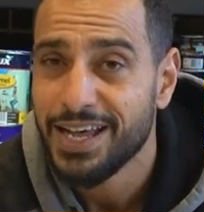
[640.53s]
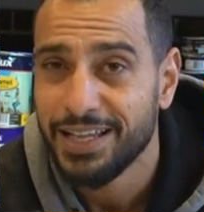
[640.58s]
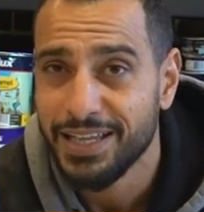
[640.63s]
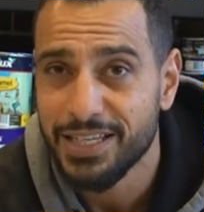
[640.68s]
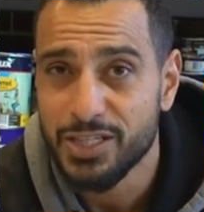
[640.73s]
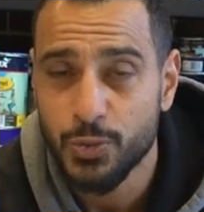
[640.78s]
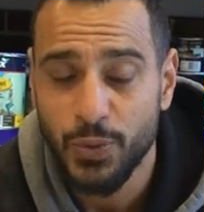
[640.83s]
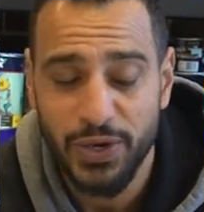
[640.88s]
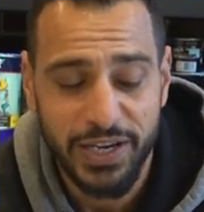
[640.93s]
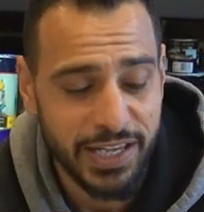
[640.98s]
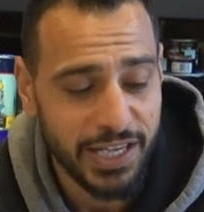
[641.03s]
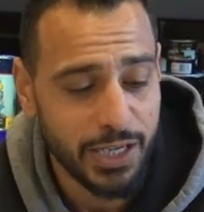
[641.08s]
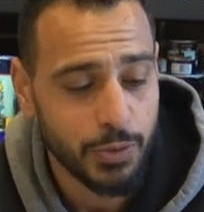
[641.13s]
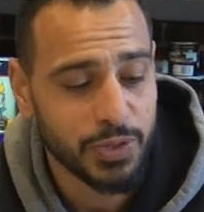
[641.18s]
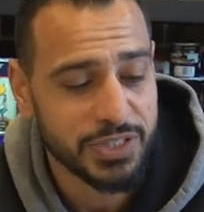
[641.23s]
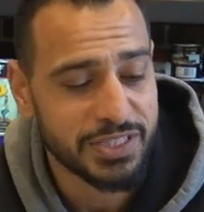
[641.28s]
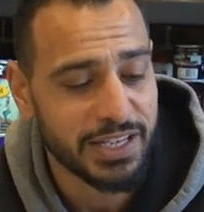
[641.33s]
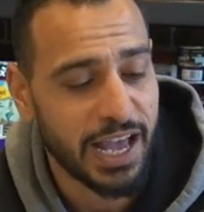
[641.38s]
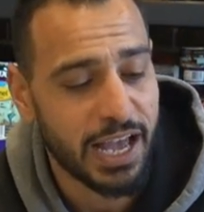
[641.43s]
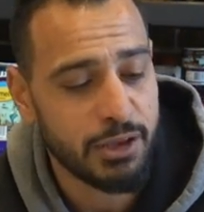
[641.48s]
This one here
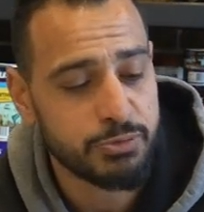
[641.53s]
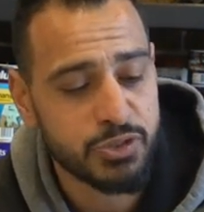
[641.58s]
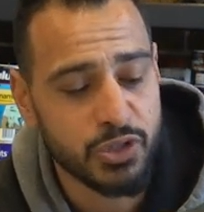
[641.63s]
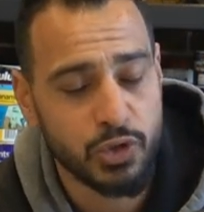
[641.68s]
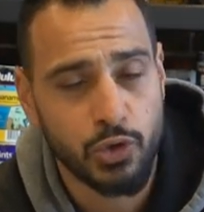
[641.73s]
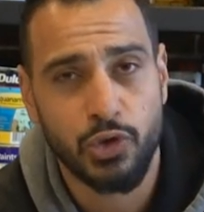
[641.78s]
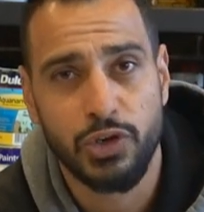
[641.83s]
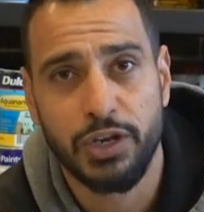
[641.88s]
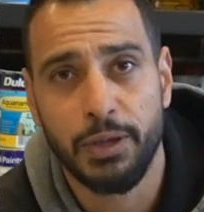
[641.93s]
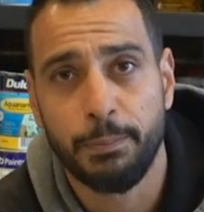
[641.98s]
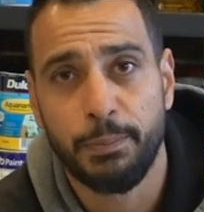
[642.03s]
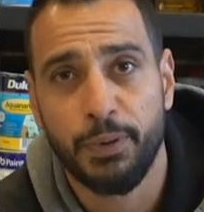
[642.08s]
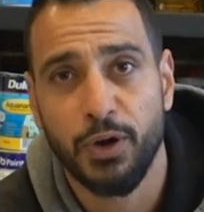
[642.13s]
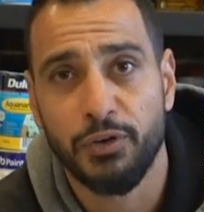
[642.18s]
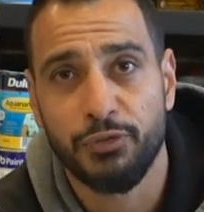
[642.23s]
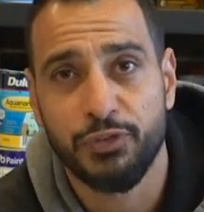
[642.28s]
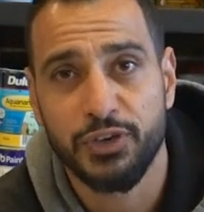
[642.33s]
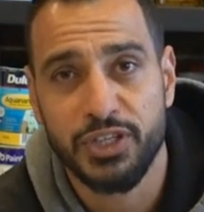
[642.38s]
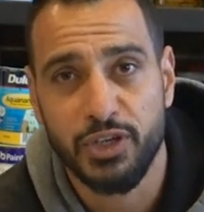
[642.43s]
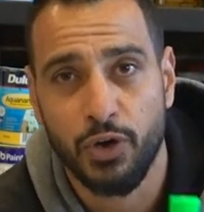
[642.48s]
was absolutely
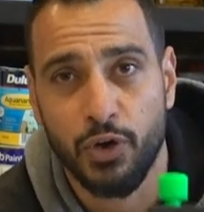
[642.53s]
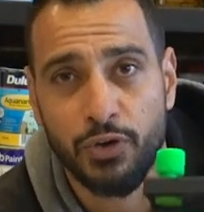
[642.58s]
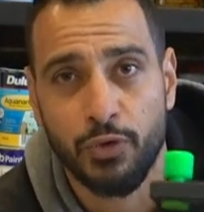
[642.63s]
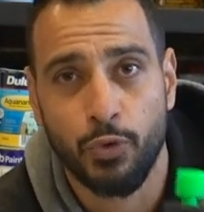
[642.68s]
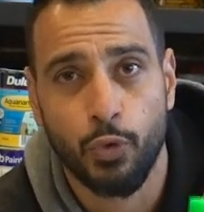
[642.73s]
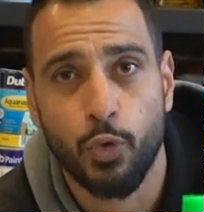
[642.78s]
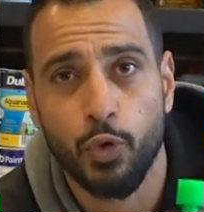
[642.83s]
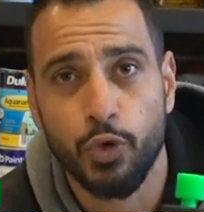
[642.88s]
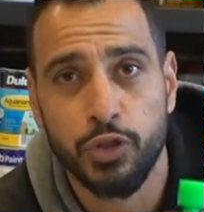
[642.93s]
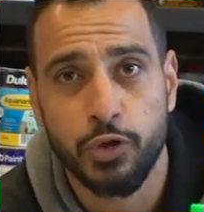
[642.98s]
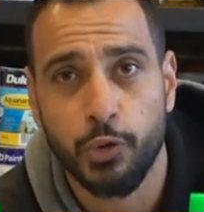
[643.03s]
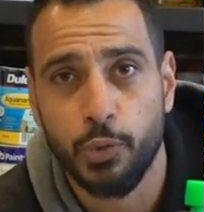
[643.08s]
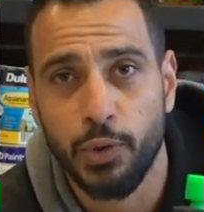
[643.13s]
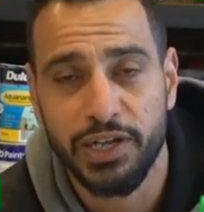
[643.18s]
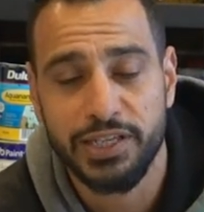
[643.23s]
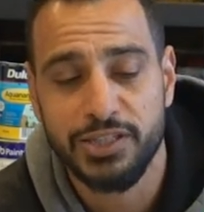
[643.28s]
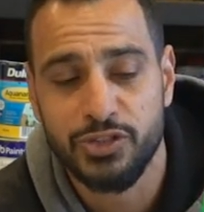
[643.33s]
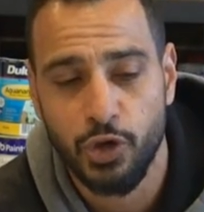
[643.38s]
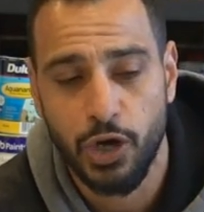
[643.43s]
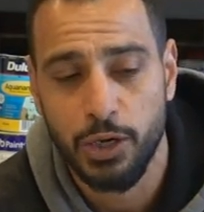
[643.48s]
perfect on all
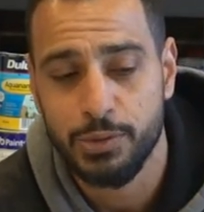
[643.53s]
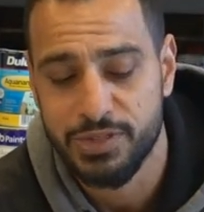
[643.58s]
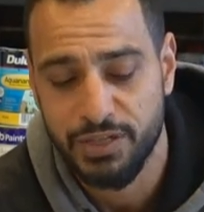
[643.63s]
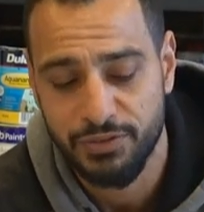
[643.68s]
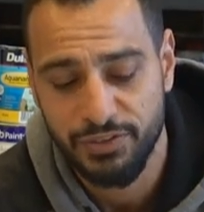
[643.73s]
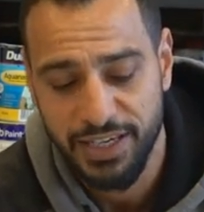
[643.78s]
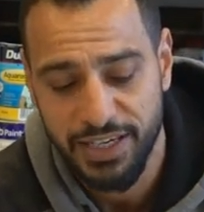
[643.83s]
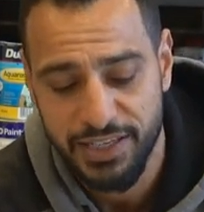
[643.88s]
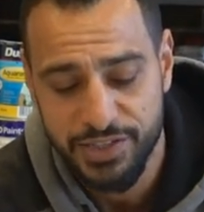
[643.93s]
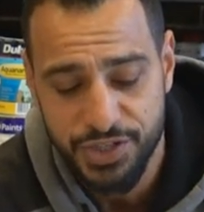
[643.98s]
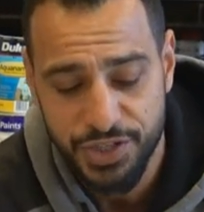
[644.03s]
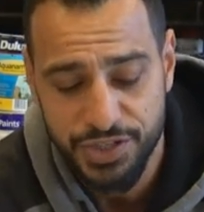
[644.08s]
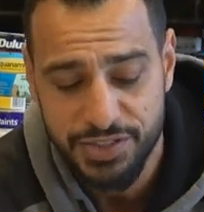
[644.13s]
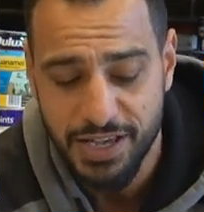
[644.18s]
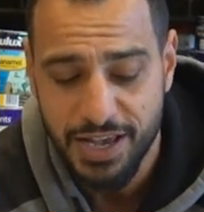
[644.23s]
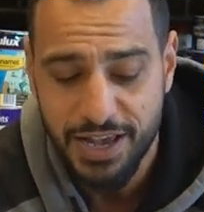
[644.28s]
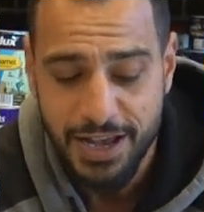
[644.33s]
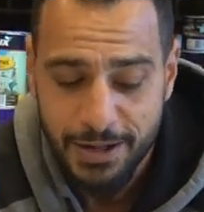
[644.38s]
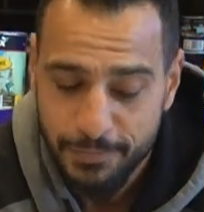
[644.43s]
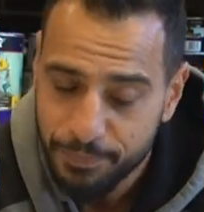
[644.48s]
three types of
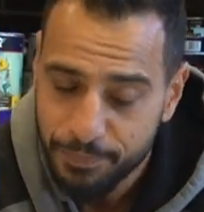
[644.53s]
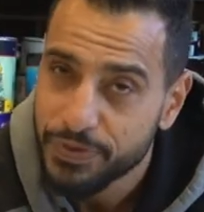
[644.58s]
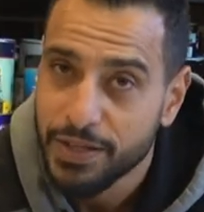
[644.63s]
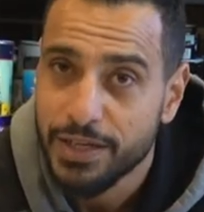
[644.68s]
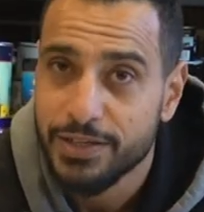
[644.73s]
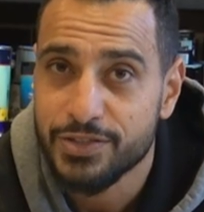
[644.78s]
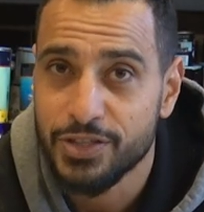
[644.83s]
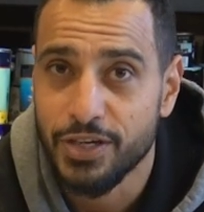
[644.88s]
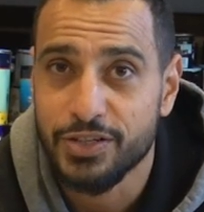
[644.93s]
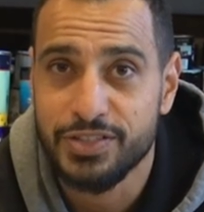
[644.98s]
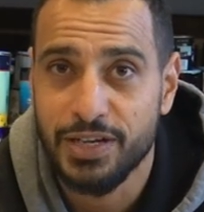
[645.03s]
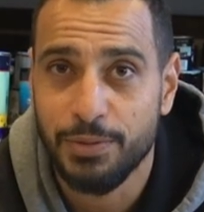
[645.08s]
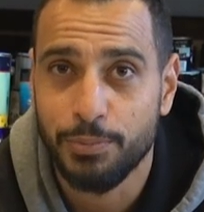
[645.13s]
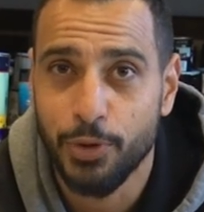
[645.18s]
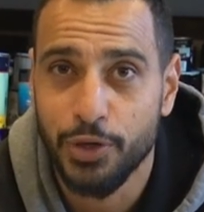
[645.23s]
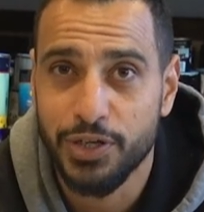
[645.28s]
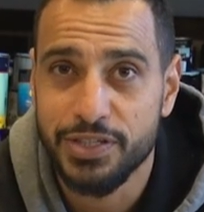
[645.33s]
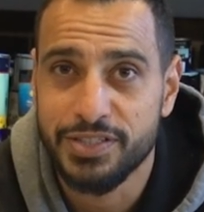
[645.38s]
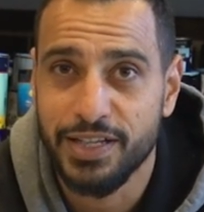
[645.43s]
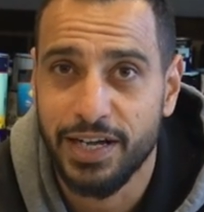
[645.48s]
hinges so
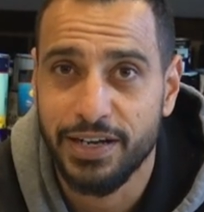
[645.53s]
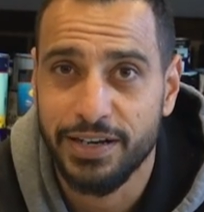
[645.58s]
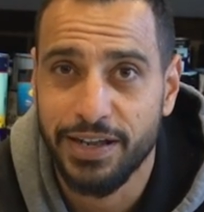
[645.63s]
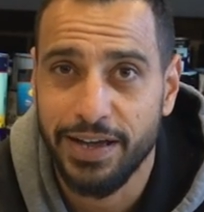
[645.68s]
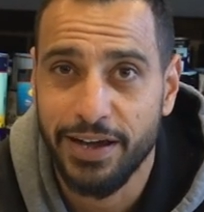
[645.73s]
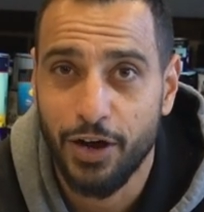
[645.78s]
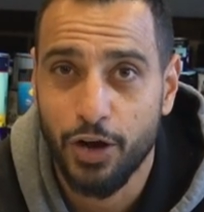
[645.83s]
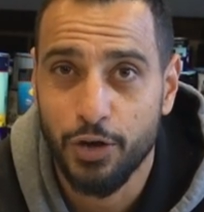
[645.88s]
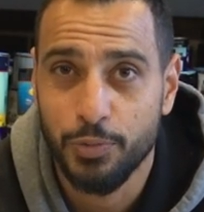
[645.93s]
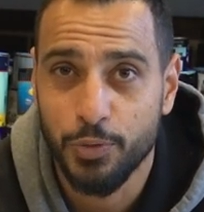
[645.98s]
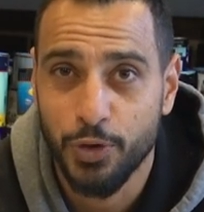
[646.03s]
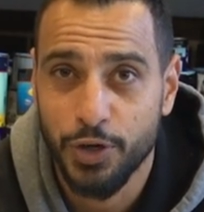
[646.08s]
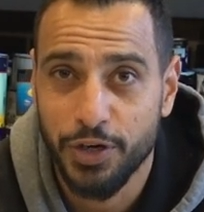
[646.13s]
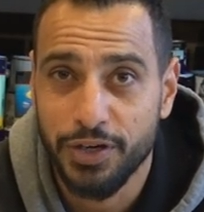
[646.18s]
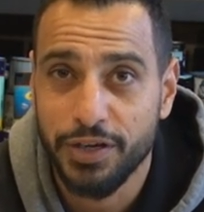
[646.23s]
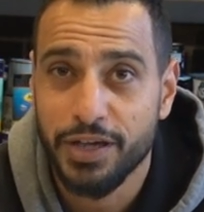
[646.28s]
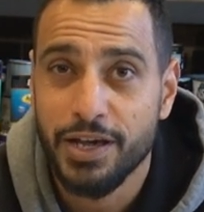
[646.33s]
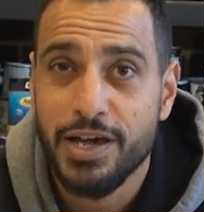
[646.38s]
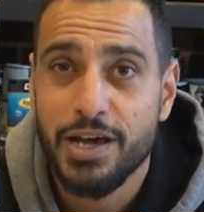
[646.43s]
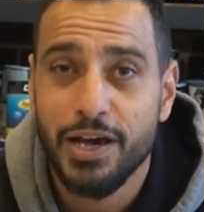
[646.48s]
somebody's done their
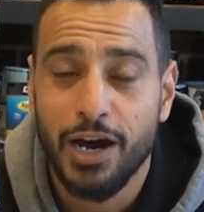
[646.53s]
homework.